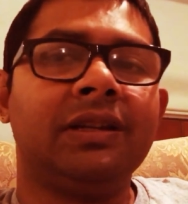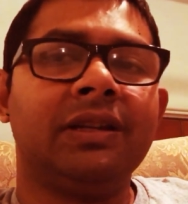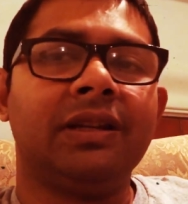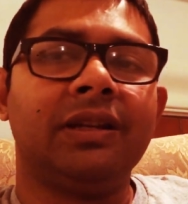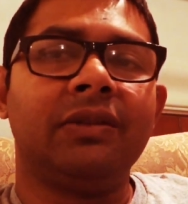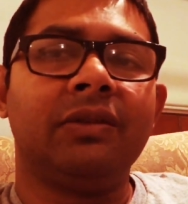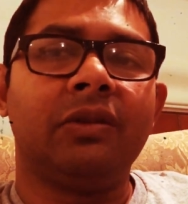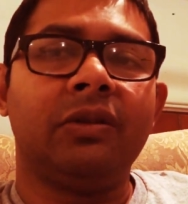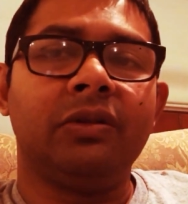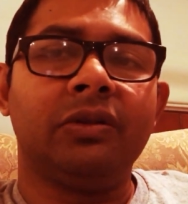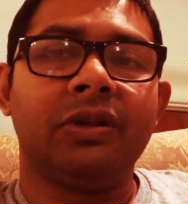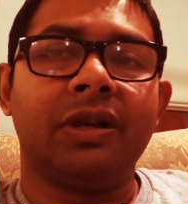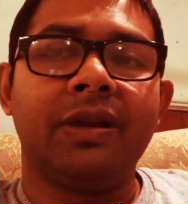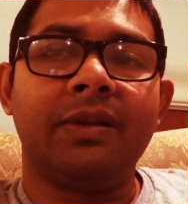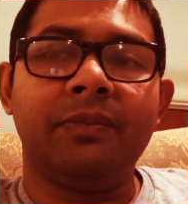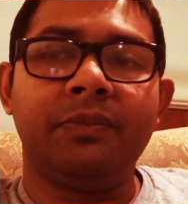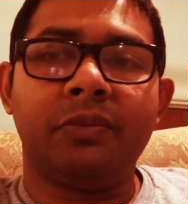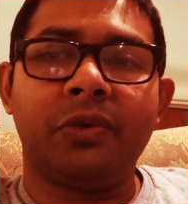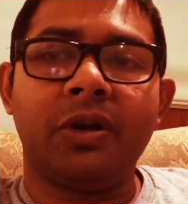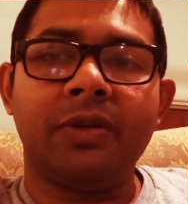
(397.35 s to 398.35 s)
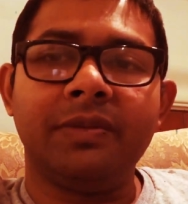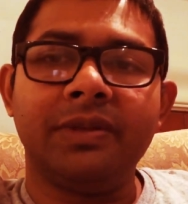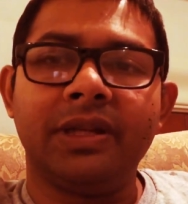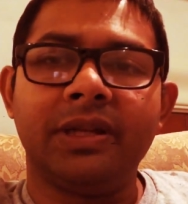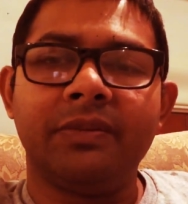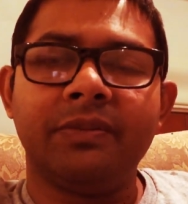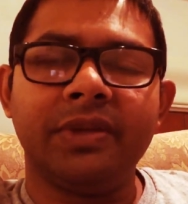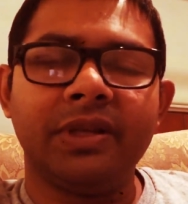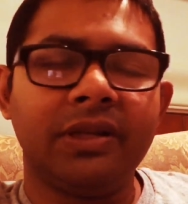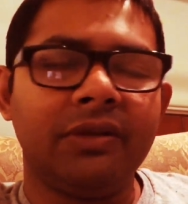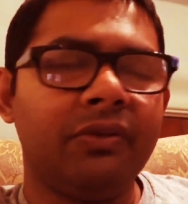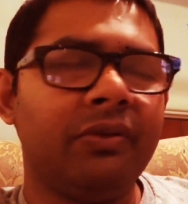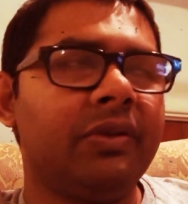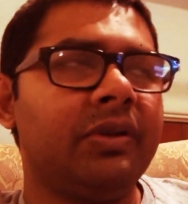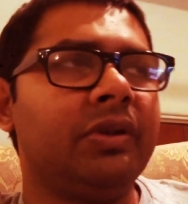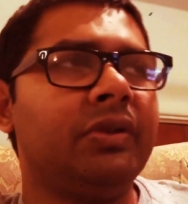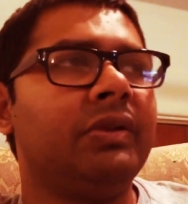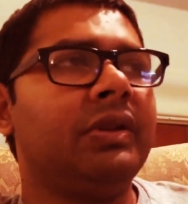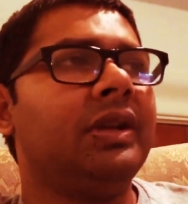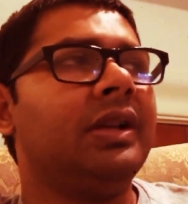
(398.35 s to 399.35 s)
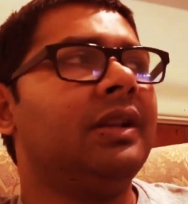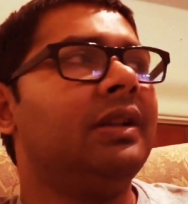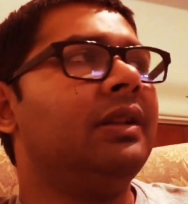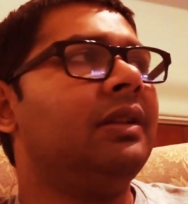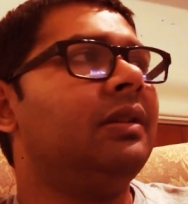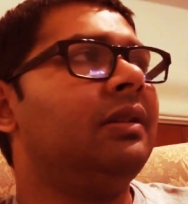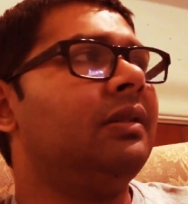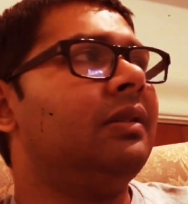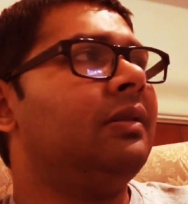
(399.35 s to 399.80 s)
And although I'm probably going to be doing a little